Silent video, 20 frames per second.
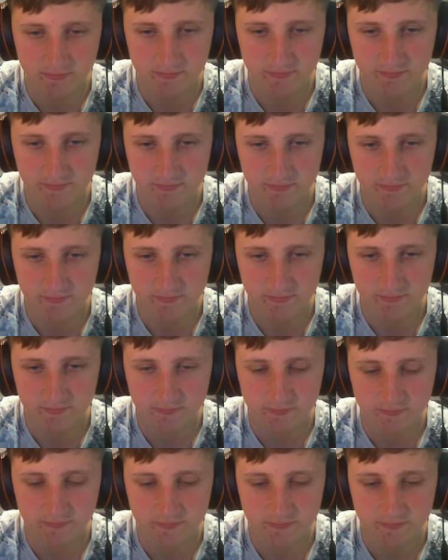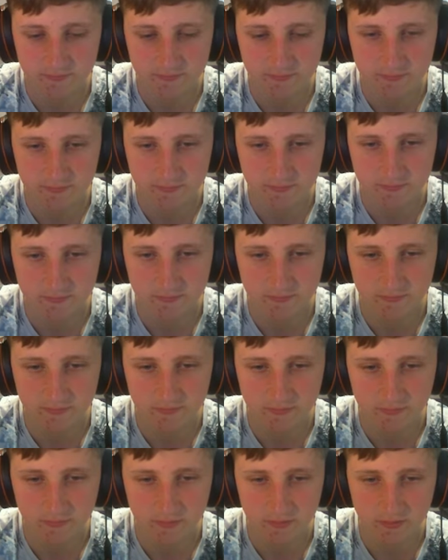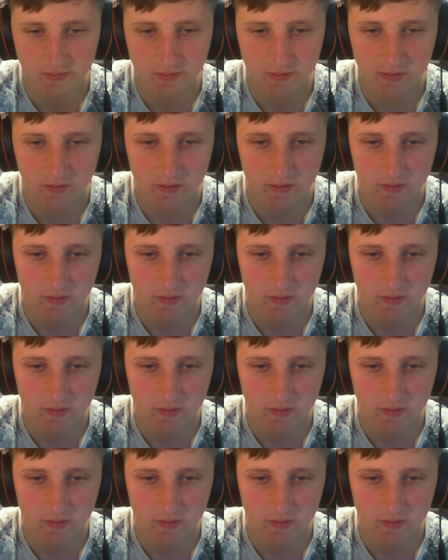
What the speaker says: No one is speaking in this clip.